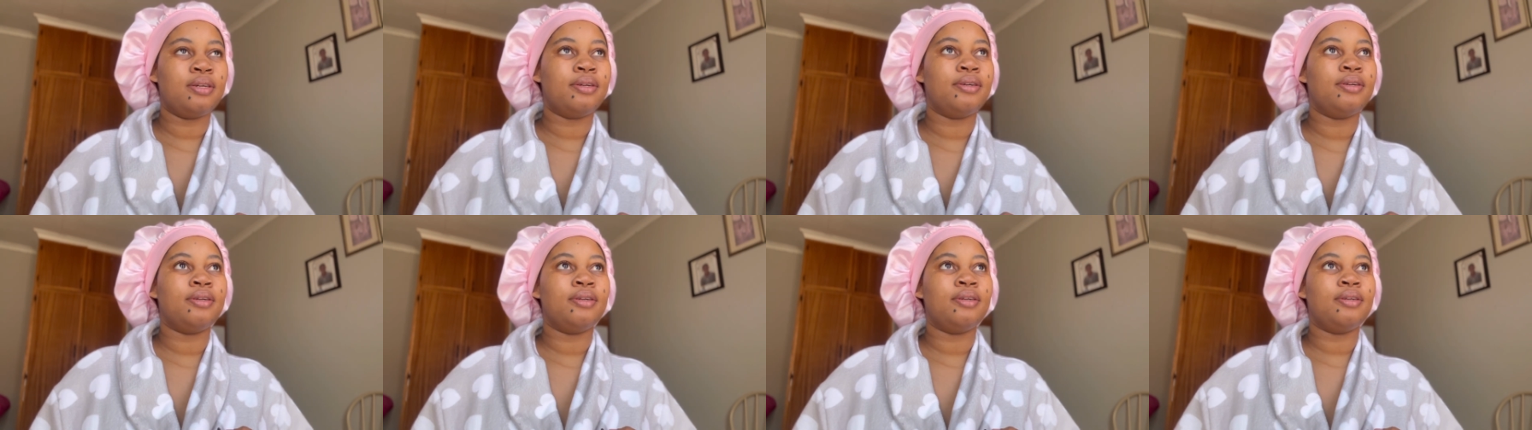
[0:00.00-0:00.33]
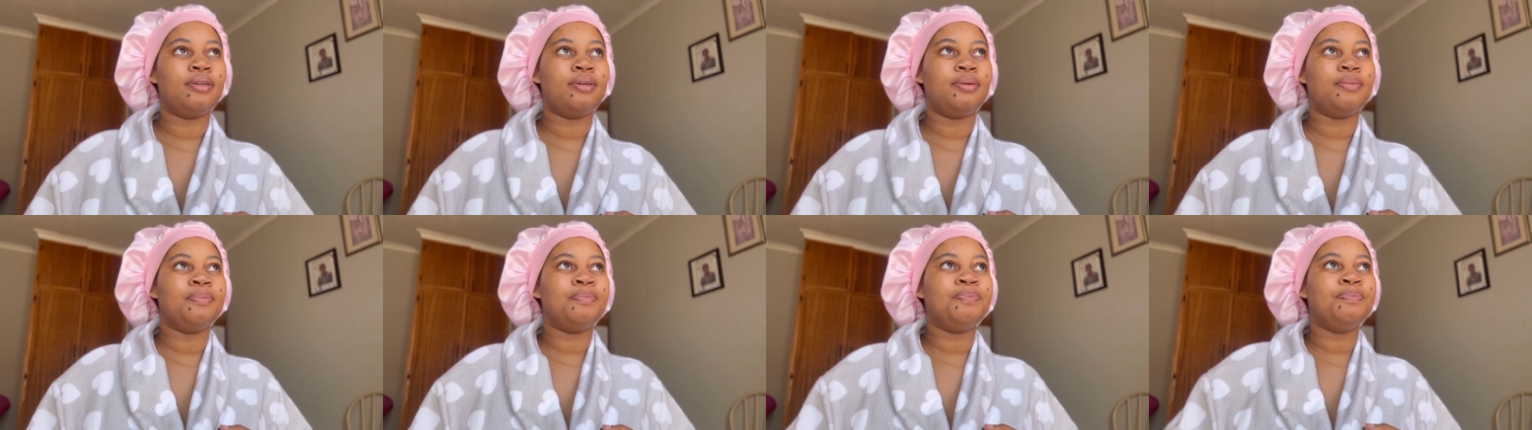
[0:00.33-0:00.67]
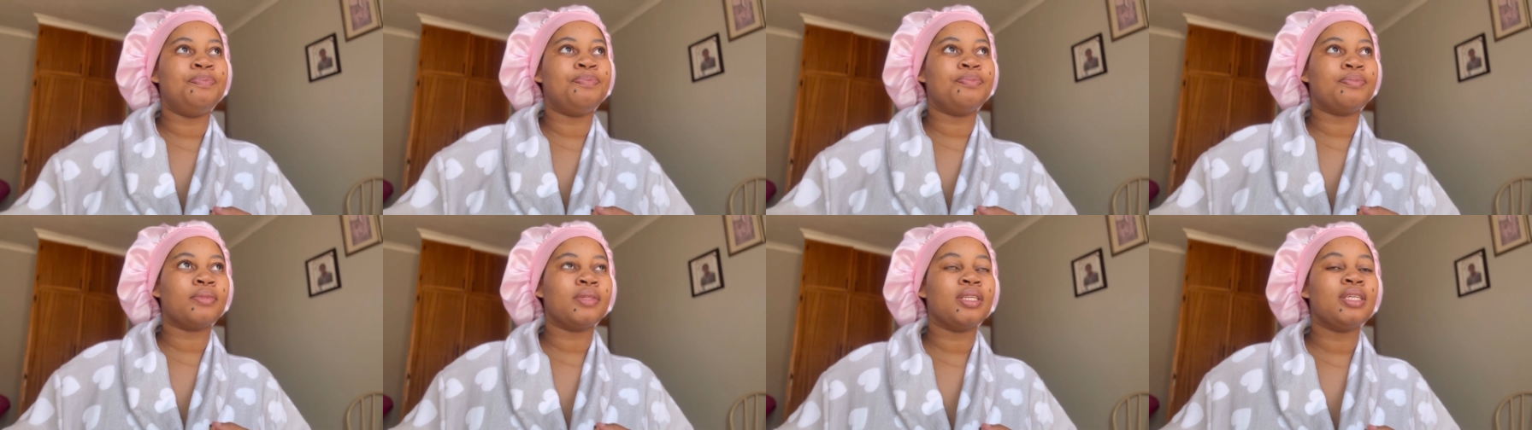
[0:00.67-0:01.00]
um
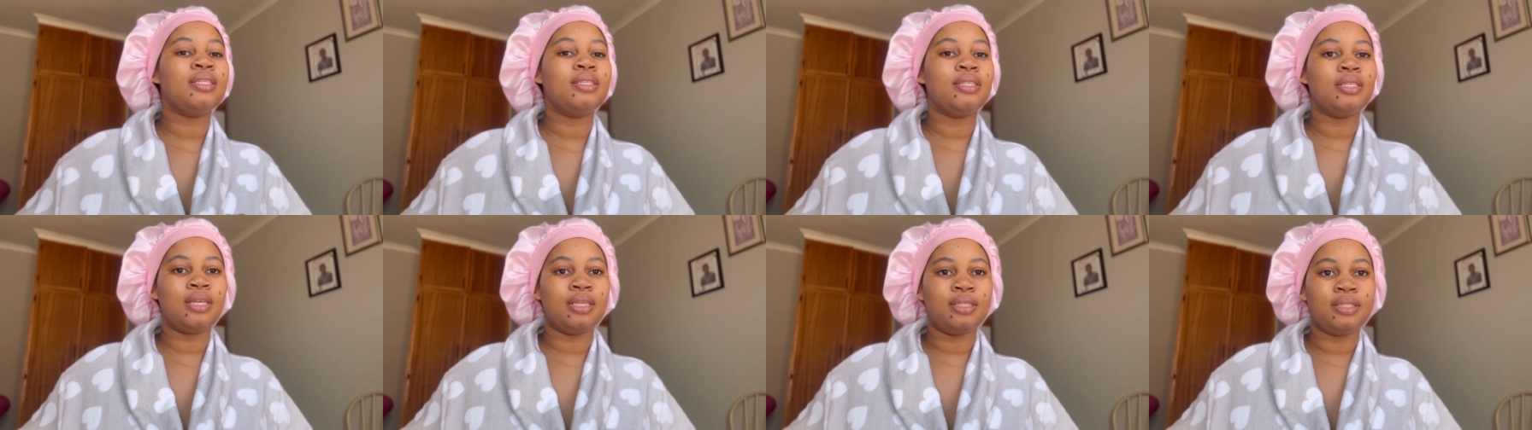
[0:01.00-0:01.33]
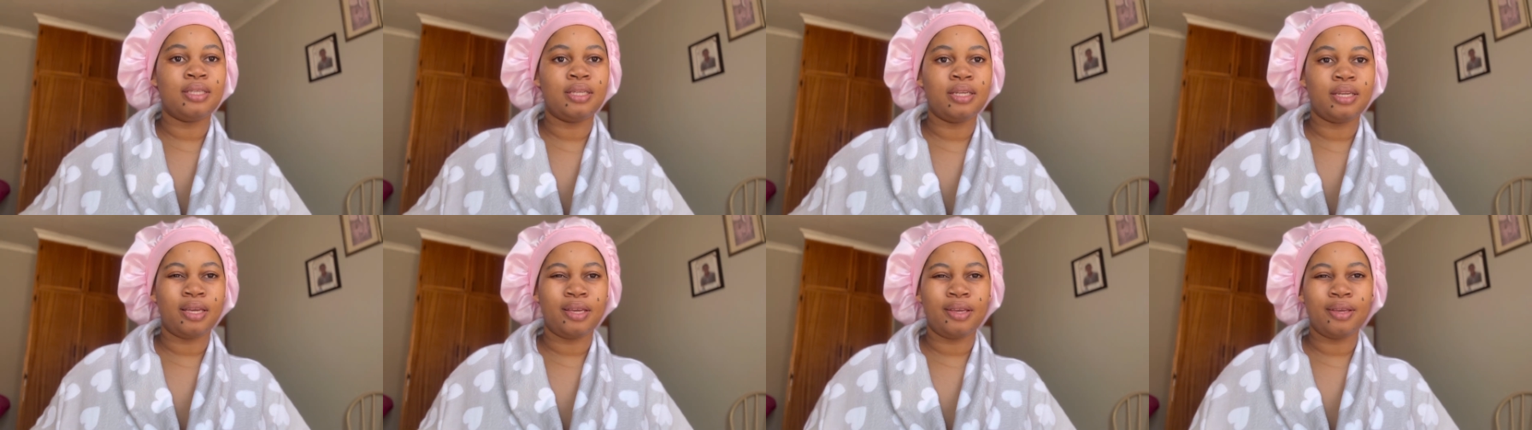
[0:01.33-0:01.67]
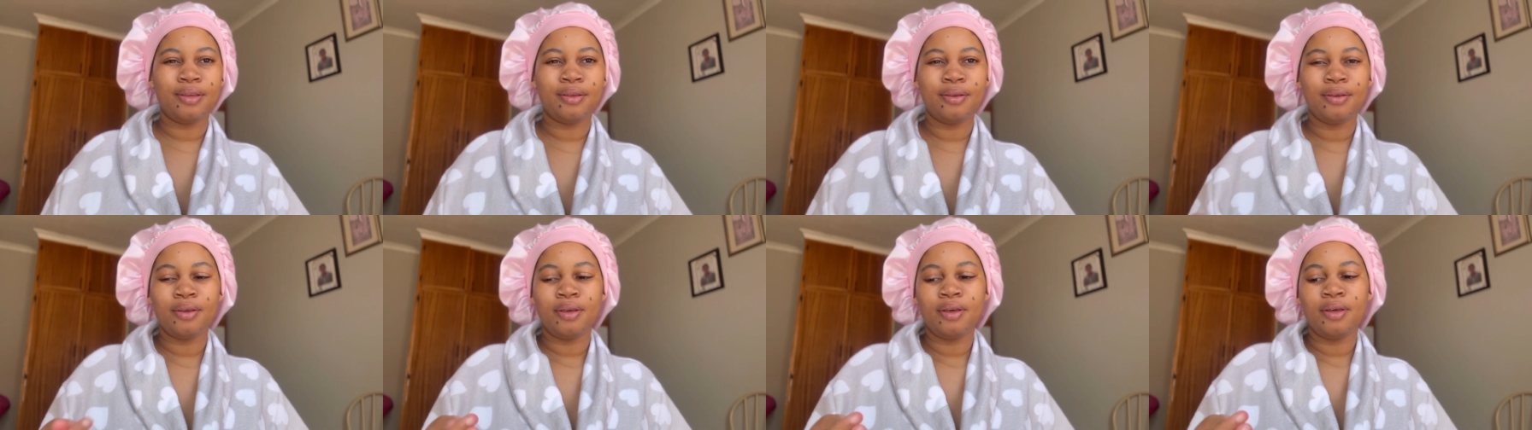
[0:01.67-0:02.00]
saturday